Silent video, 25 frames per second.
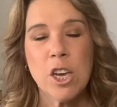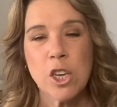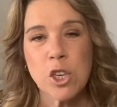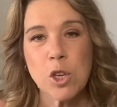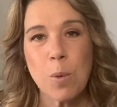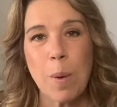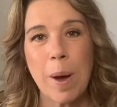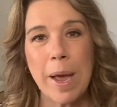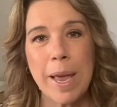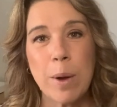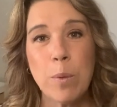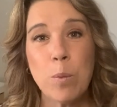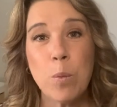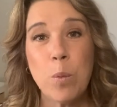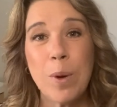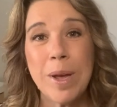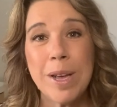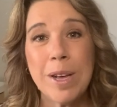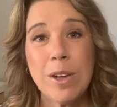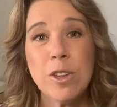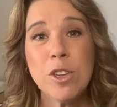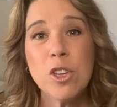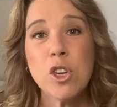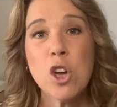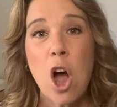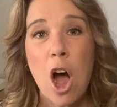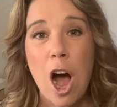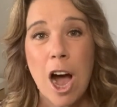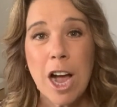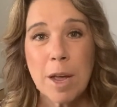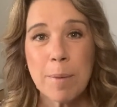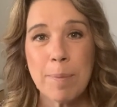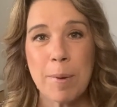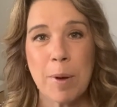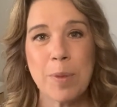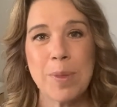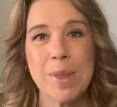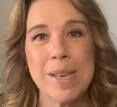so I will talk
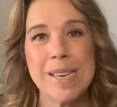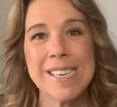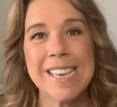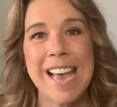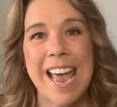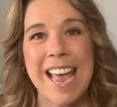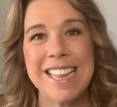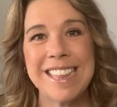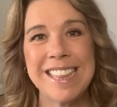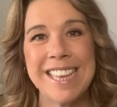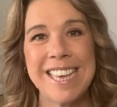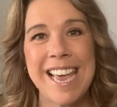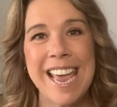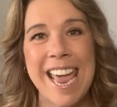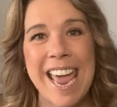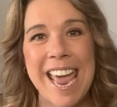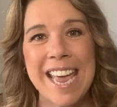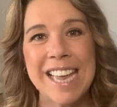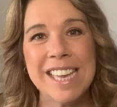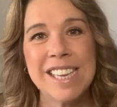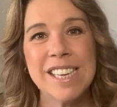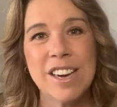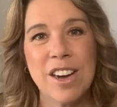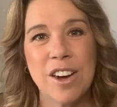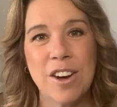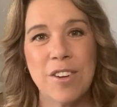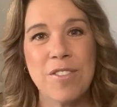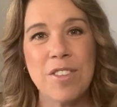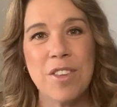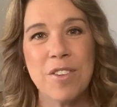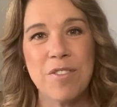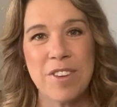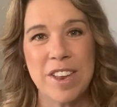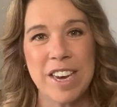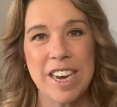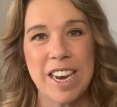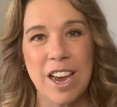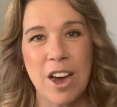about this at the end of the
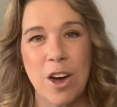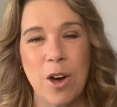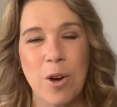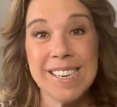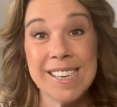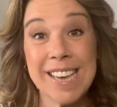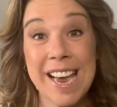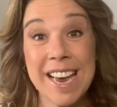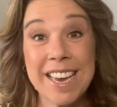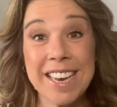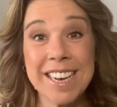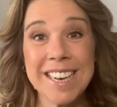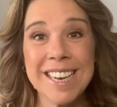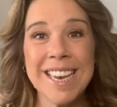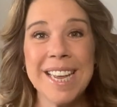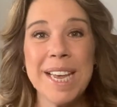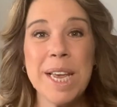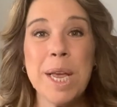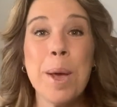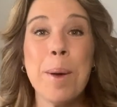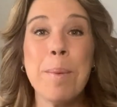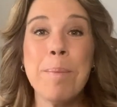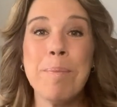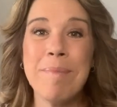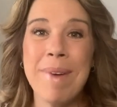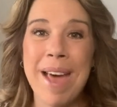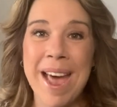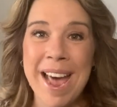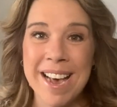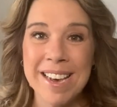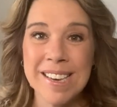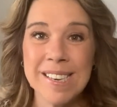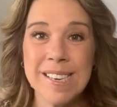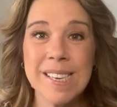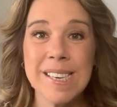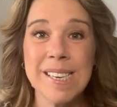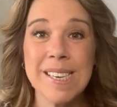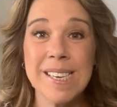video. Secondly,
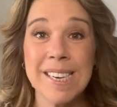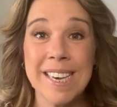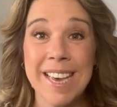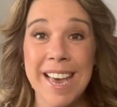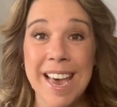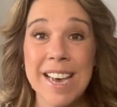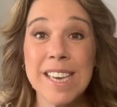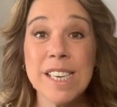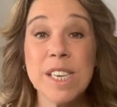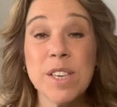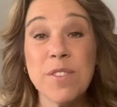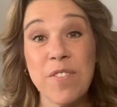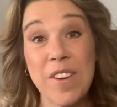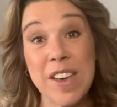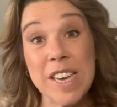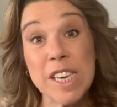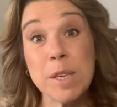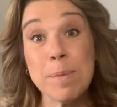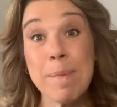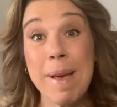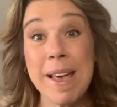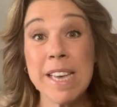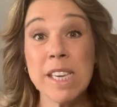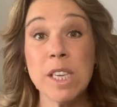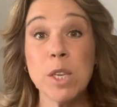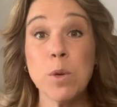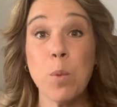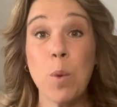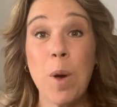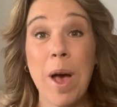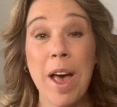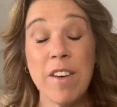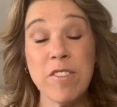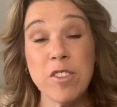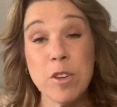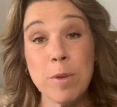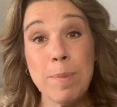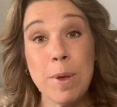masks. Yes, face masks will
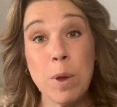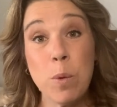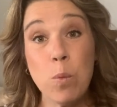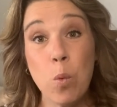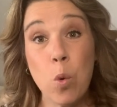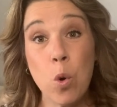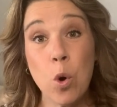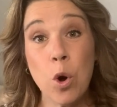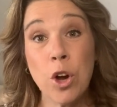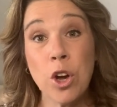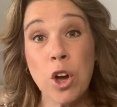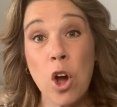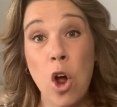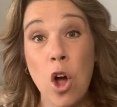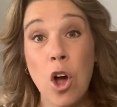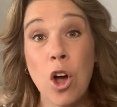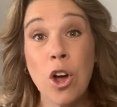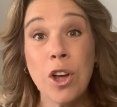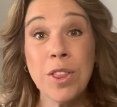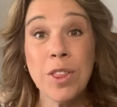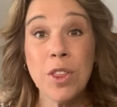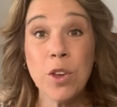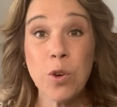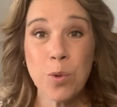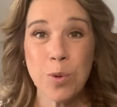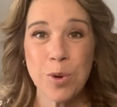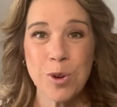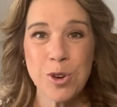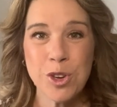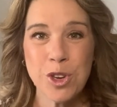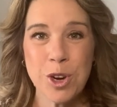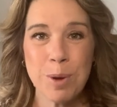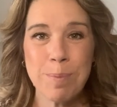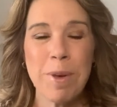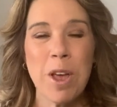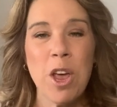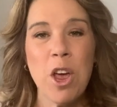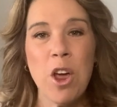have to be worn on the cruise
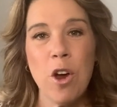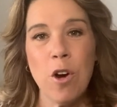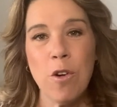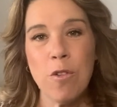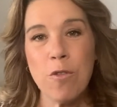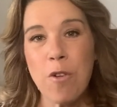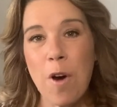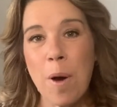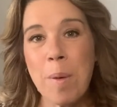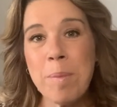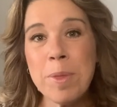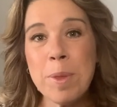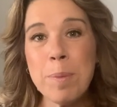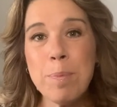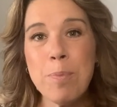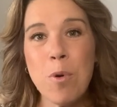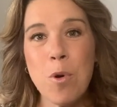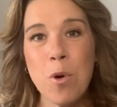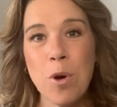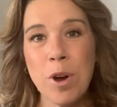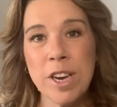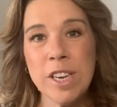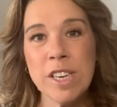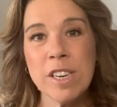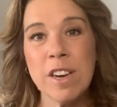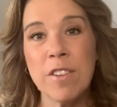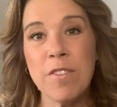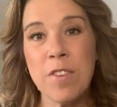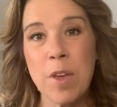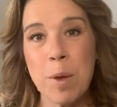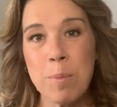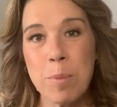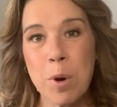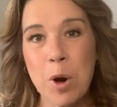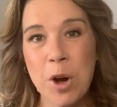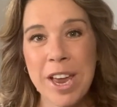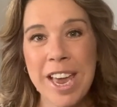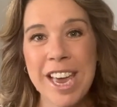ship from the point of
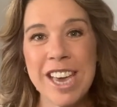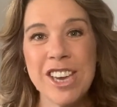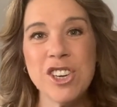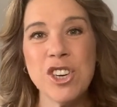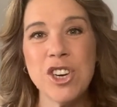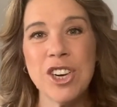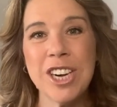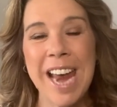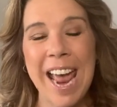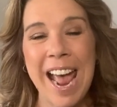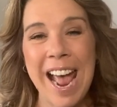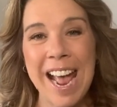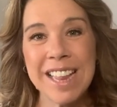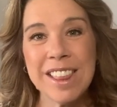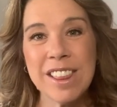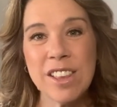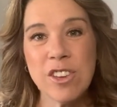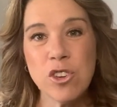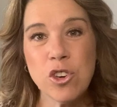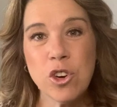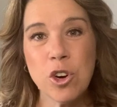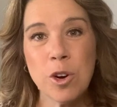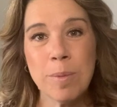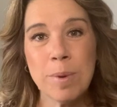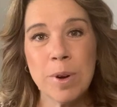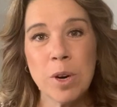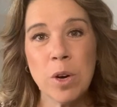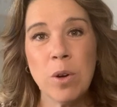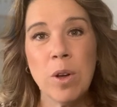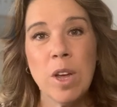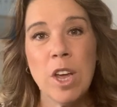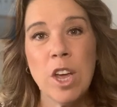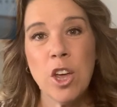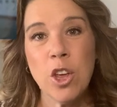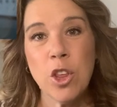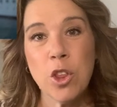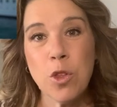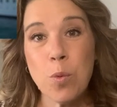embarkation at the terminal
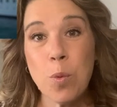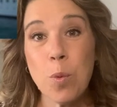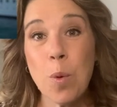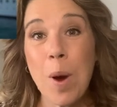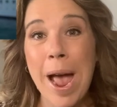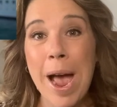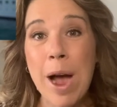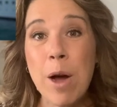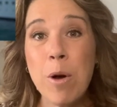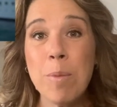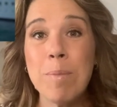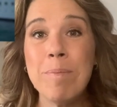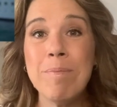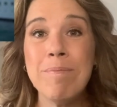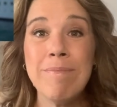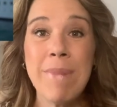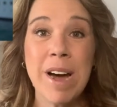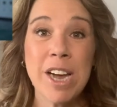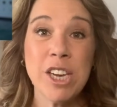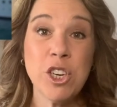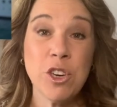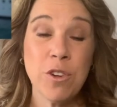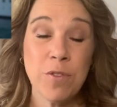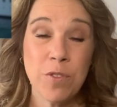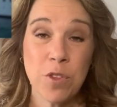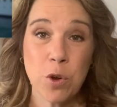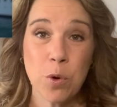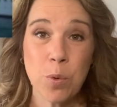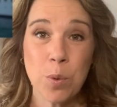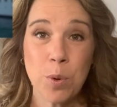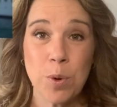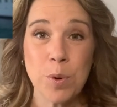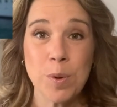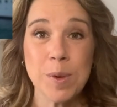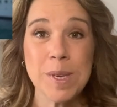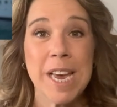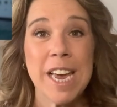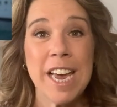throughout much of the
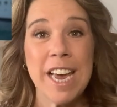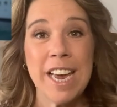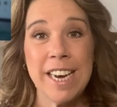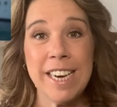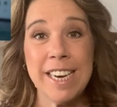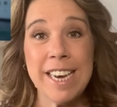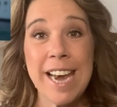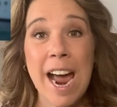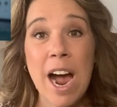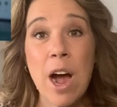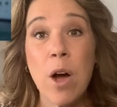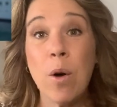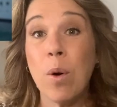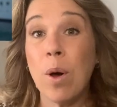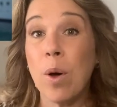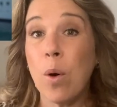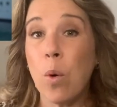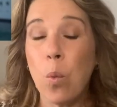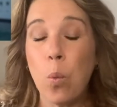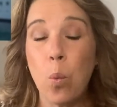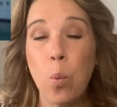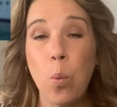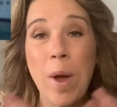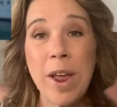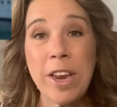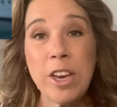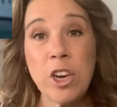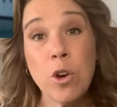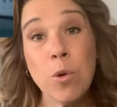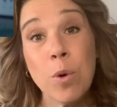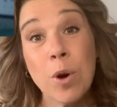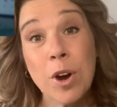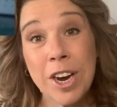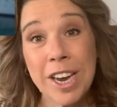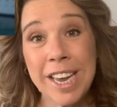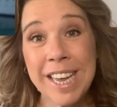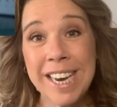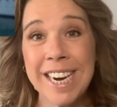cruise. Now, when you
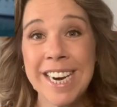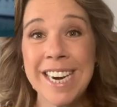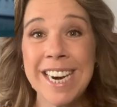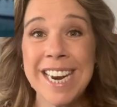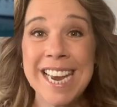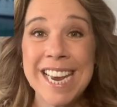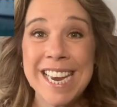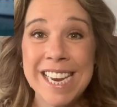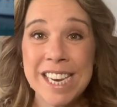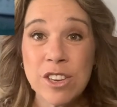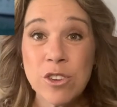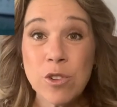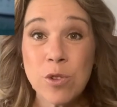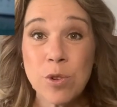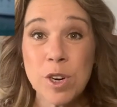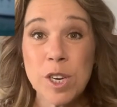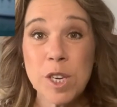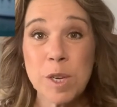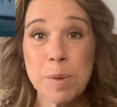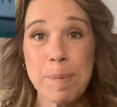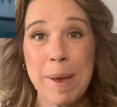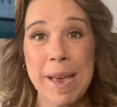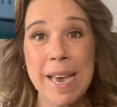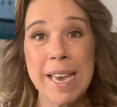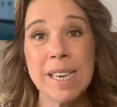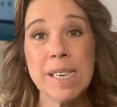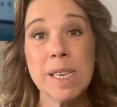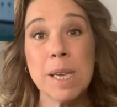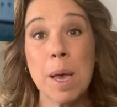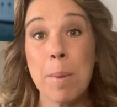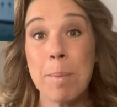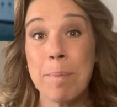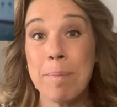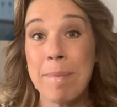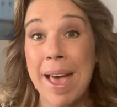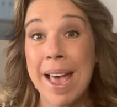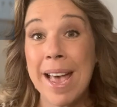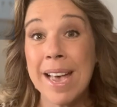are in an indoor space,
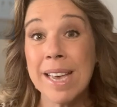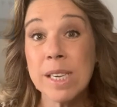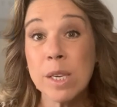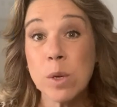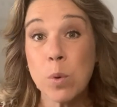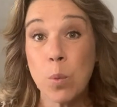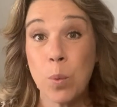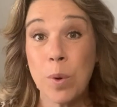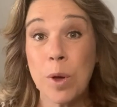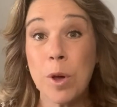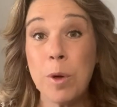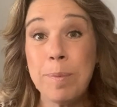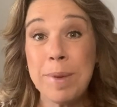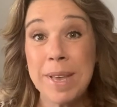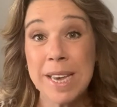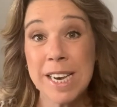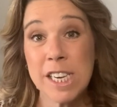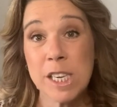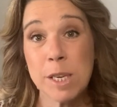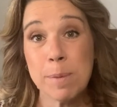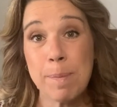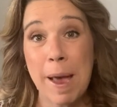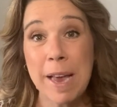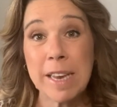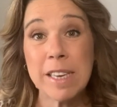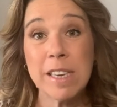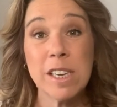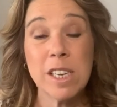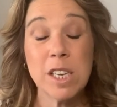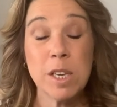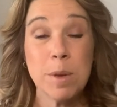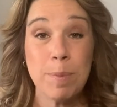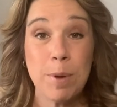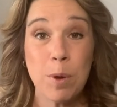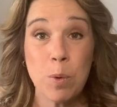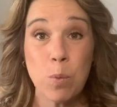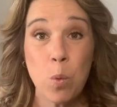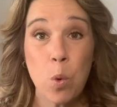masks will be expected to
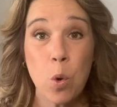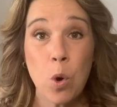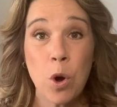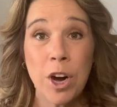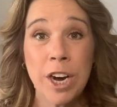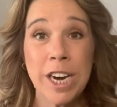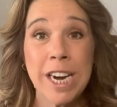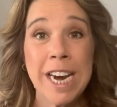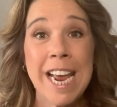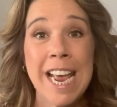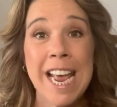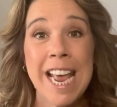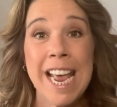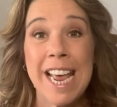be worn.